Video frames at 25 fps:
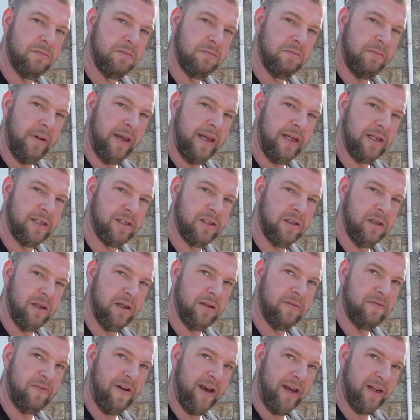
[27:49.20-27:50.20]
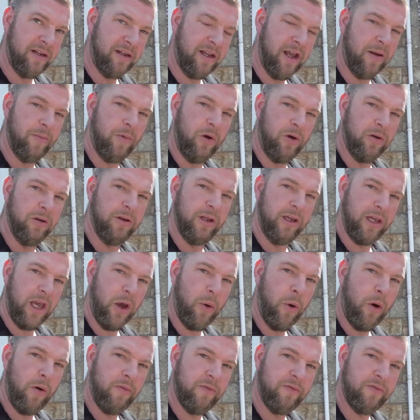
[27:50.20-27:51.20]
makes the fan come on and
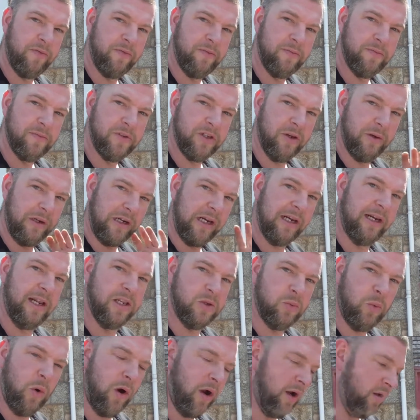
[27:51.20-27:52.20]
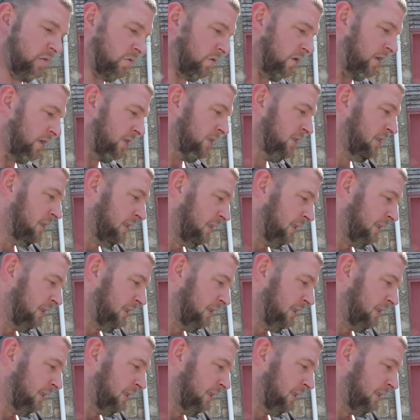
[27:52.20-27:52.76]
go off, so clearly it's wired right.